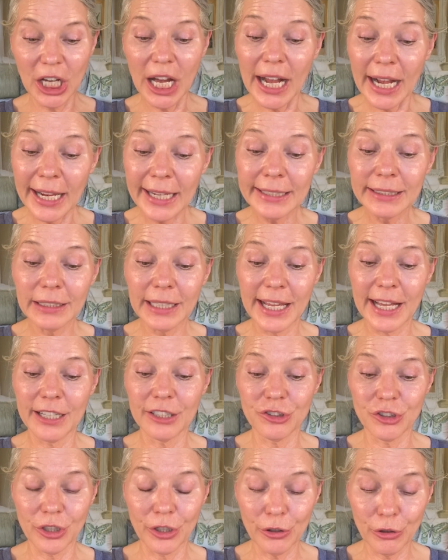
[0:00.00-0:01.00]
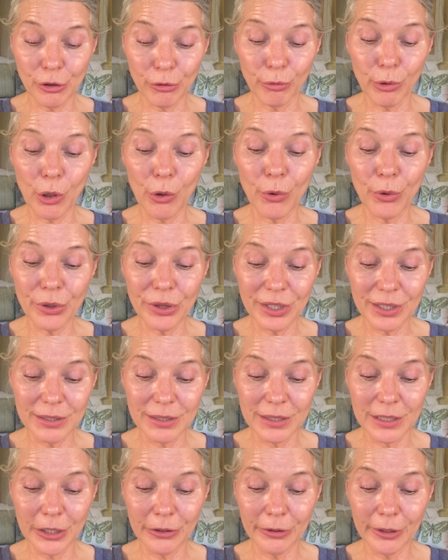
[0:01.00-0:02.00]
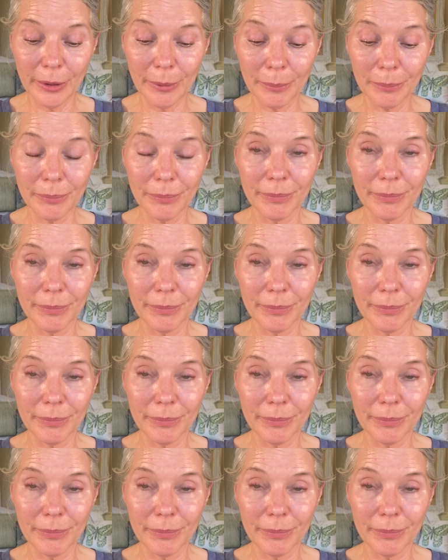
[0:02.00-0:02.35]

Eyelash Growth Serum.